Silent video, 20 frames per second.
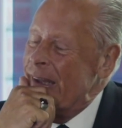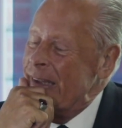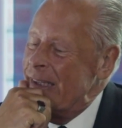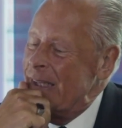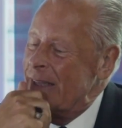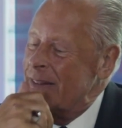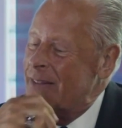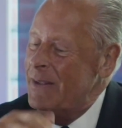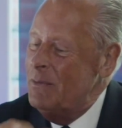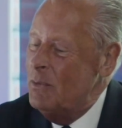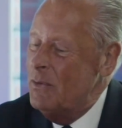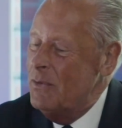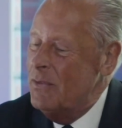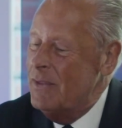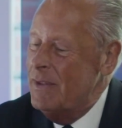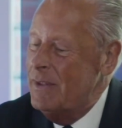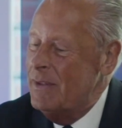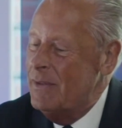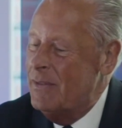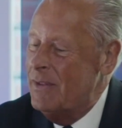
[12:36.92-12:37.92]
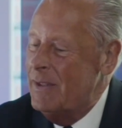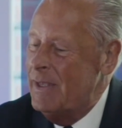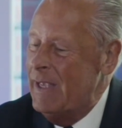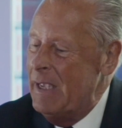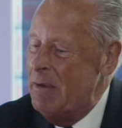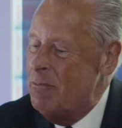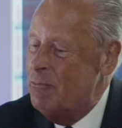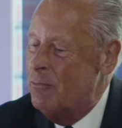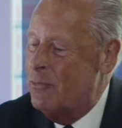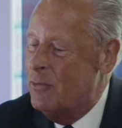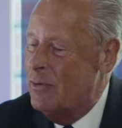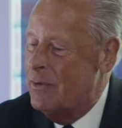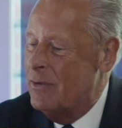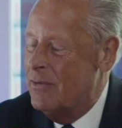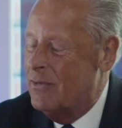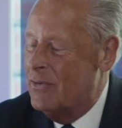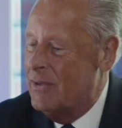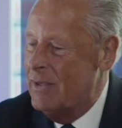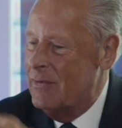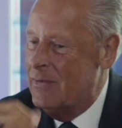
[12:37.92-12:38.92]
I think what the
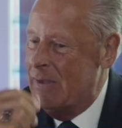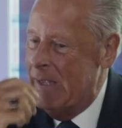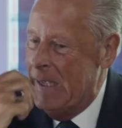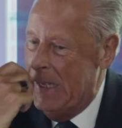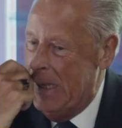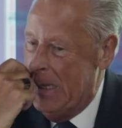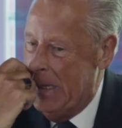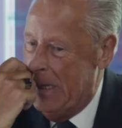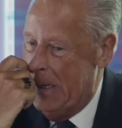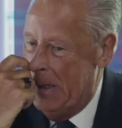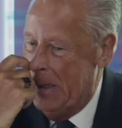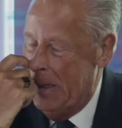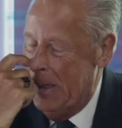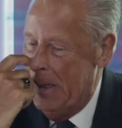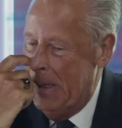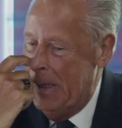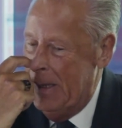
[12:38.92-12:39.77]
inference is here